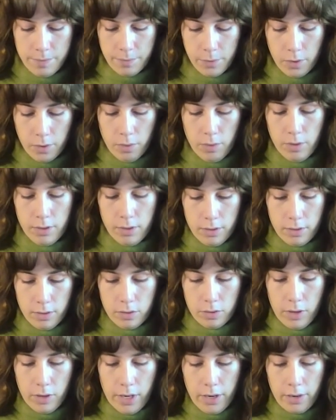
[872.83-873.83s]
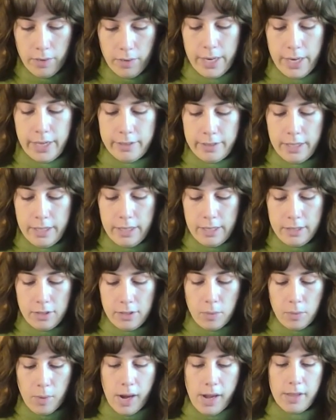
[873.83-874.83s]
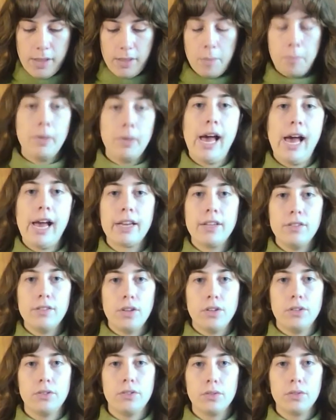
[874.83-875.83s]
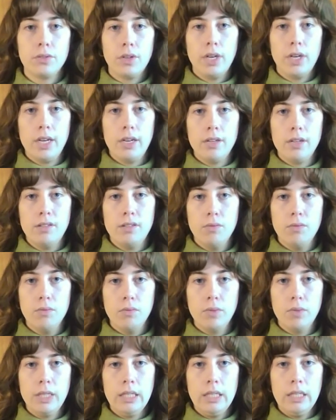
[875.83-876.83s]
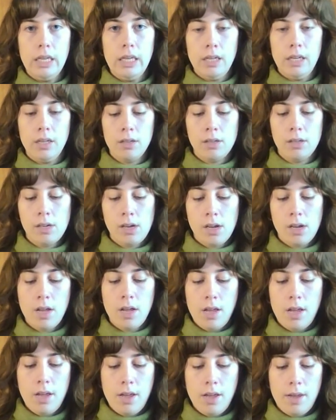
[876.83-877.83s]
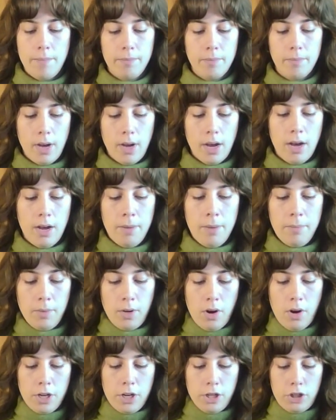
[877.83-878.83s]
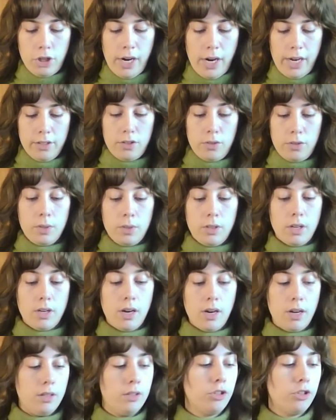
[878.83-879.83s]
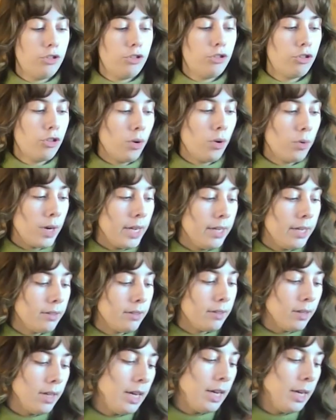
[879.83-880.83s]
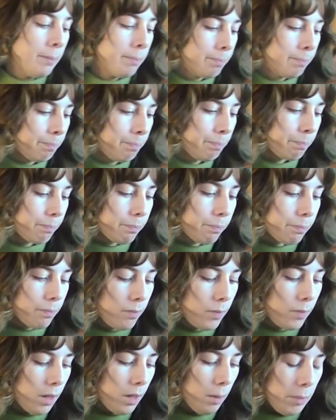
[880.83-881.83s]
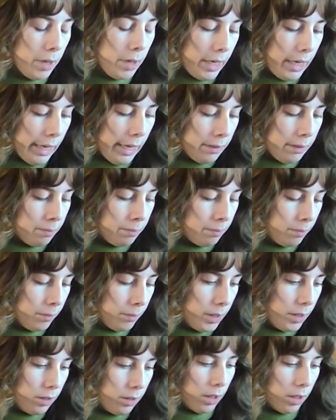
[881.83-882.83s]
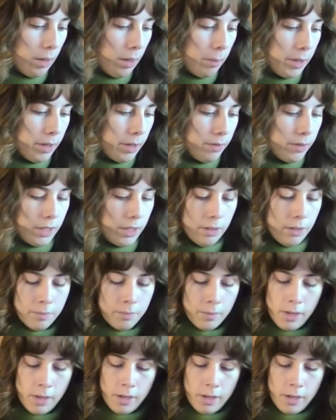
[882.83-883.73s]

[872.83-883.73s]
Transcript: Oh, this looks great already. See, this is why the black is also great, because it really contrasts with the colors so nicely. But again, it's not that big of a deal.